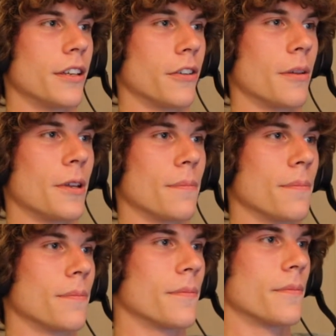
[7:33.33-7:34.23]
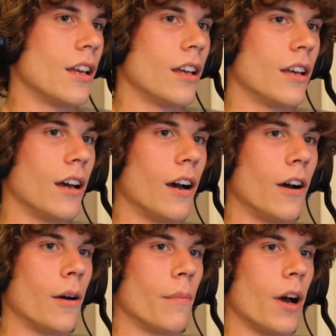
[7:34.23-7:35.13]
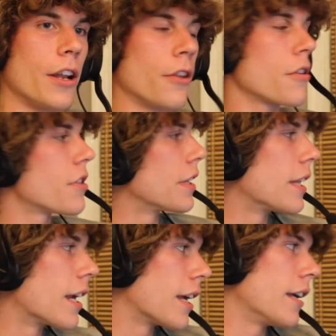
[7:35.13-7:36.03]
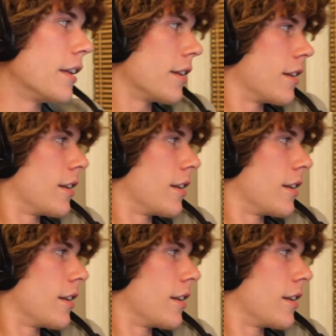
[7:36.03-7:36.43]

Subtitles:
You know what I mean? Another thing that I